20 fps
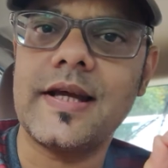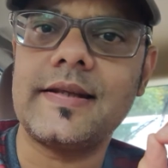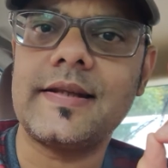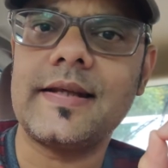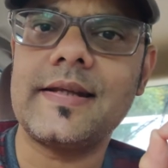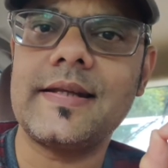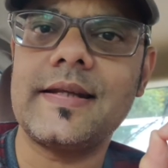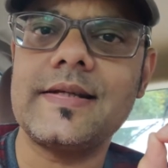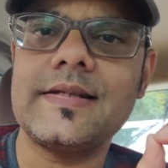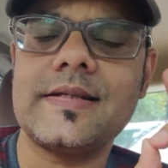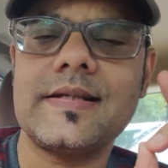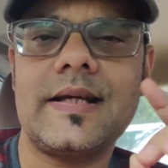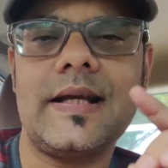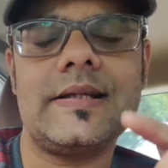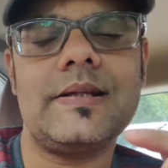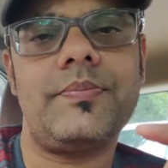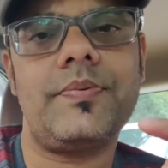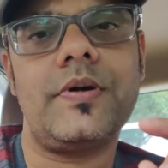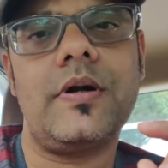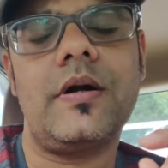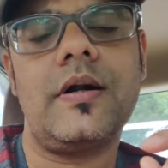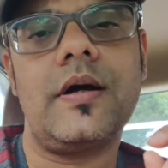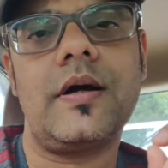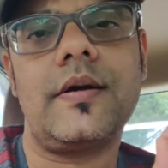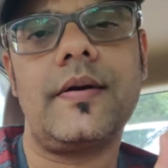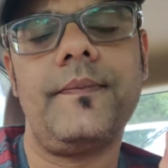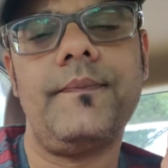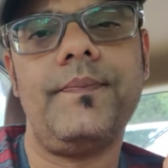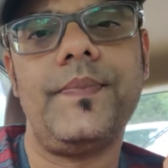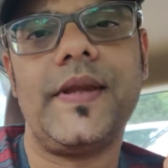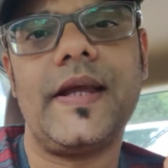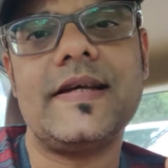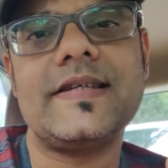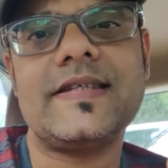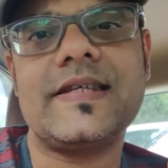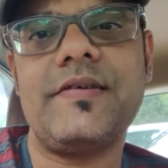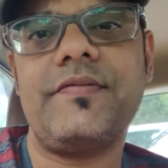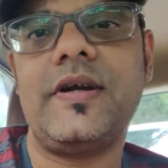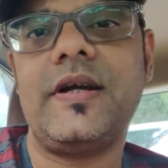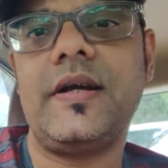And then there's another product,
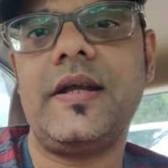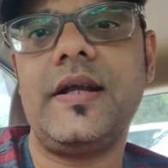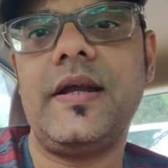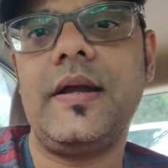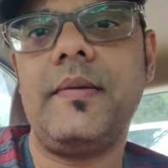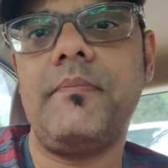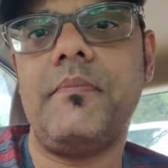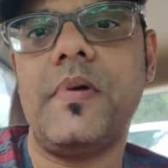70